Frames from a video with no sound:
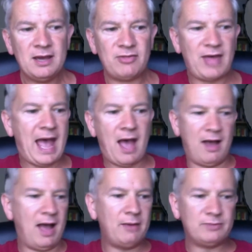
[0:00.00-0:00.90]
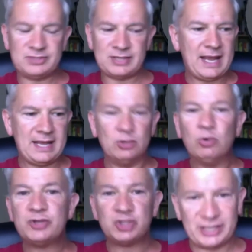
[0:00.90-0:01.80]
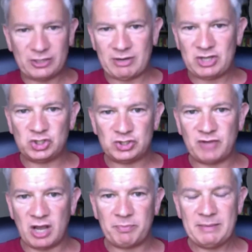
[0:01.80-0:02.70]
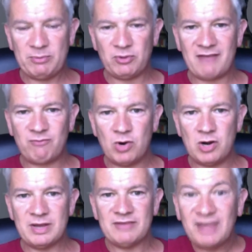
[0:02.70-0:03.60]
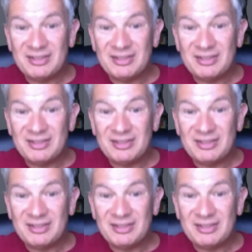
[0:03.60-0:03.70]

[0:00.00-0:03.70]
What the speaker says: that I would say in all the generations of young people that I've worked with,